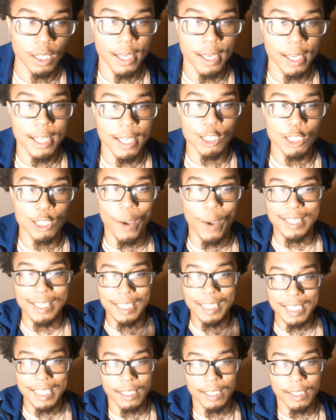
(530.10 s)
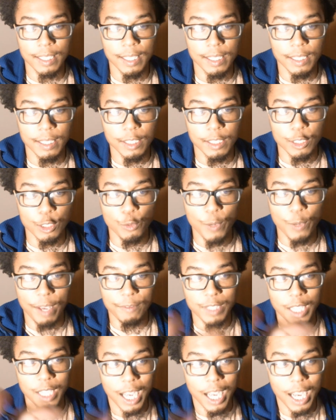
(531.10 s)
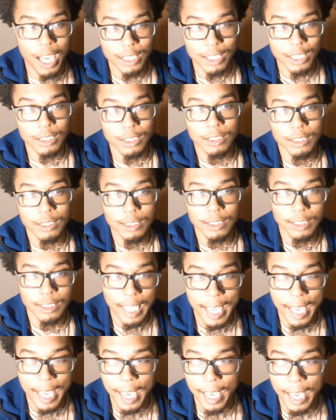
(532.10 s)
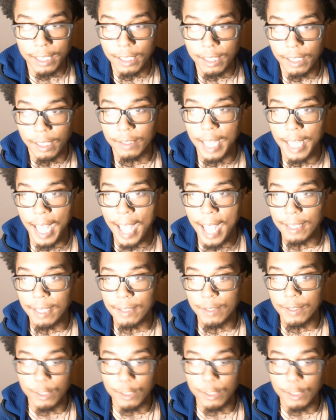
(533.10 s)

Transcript: So I think you have to understand that